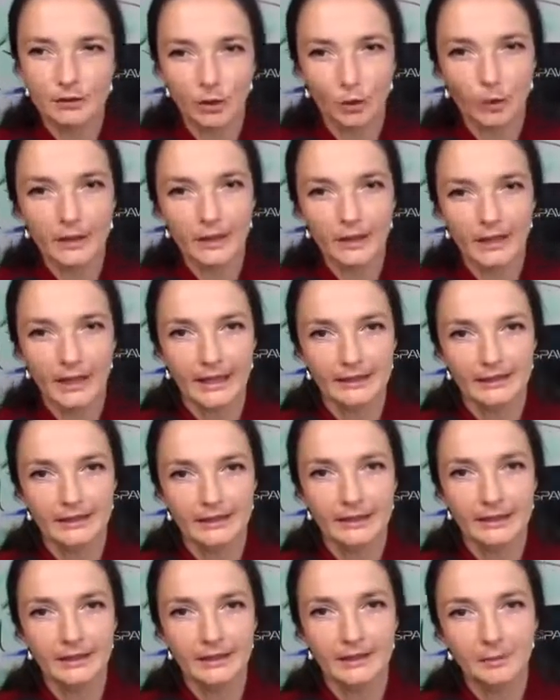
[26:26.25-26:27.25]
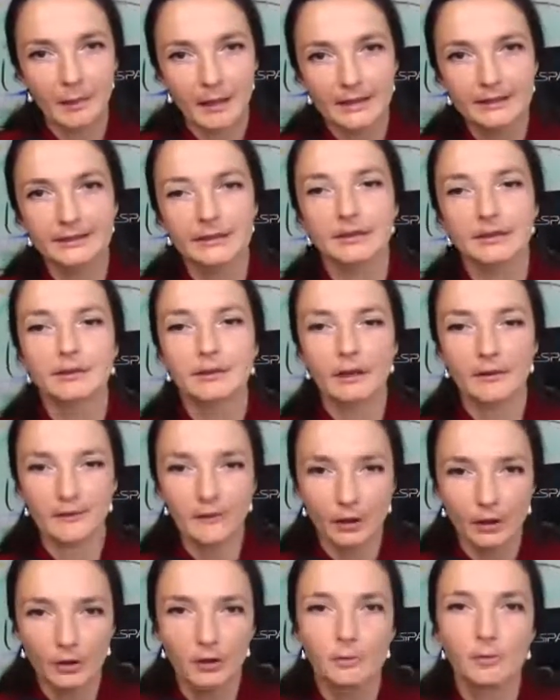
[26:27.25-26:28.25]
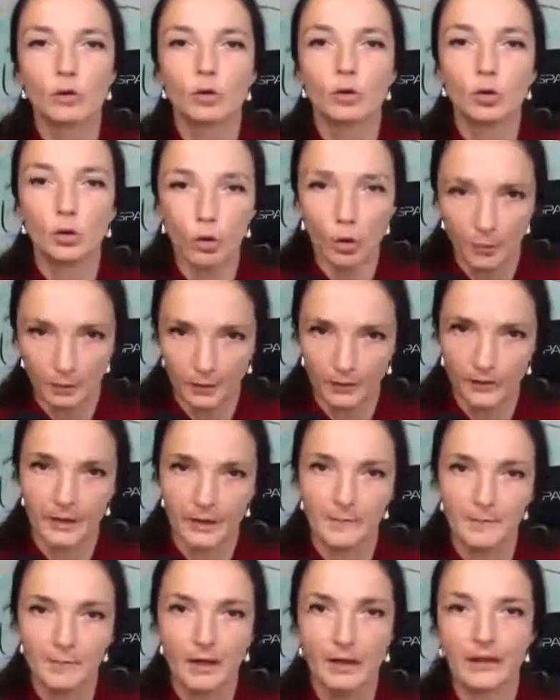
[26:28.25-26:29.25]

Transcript: tokenizing it makes it available globally,